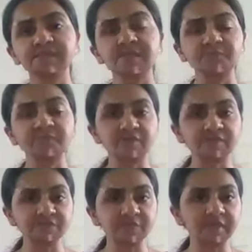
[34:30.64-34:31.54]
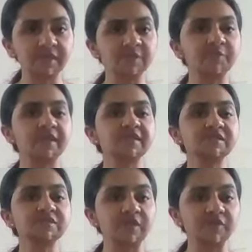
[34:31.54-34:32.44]
Sometimes 20
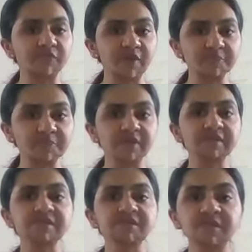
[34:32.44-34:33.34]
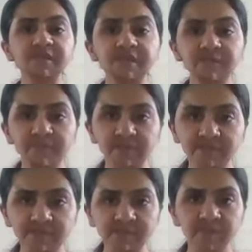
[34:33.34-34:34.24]
breaths, 25 breaths, 30
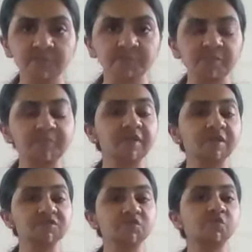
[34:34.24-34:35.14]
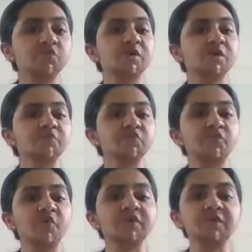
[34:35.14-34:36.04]
breaths. People also go up to
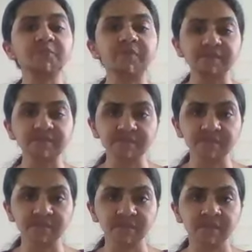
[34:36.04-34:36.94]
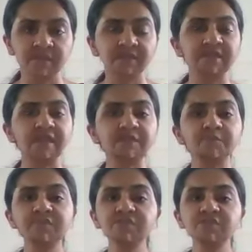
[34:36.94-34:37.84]
40 breaths. That
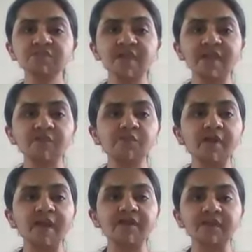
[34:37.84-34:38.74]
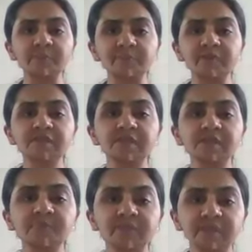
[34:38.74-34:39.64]
much shallow and rapid
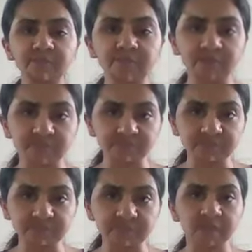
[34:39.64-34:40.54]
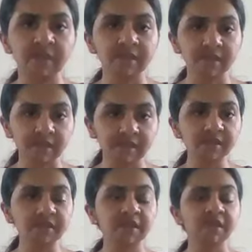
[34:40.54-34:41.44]
their breath becomes.
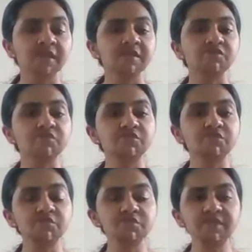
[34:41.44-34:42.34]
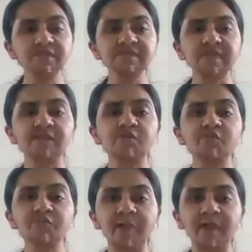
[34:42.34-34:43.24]
Correct? So, through this kind
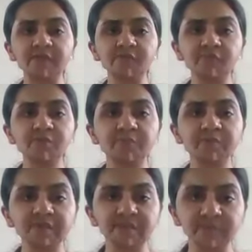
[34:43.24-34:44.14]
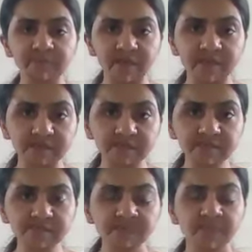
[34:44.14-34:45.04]
of mindful breathing
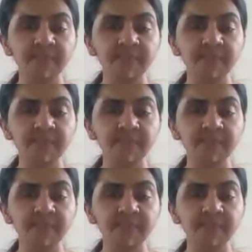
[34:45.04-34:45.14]
practice,